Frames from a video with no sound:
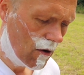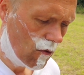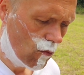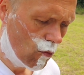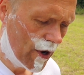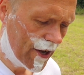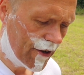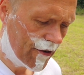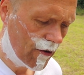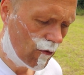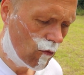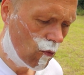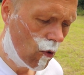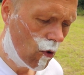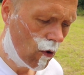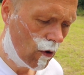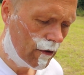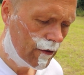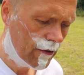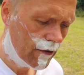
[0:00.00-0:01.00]
which
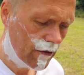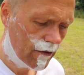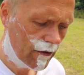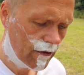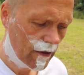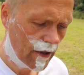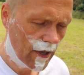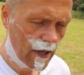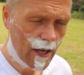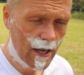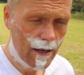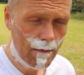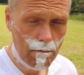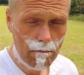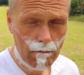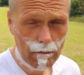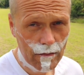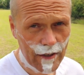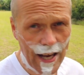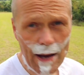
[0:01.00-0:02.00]
was
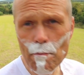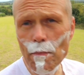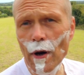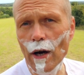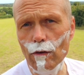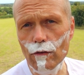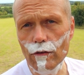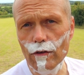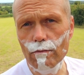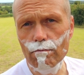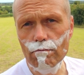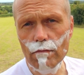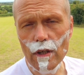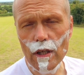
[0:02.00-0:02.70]
£10.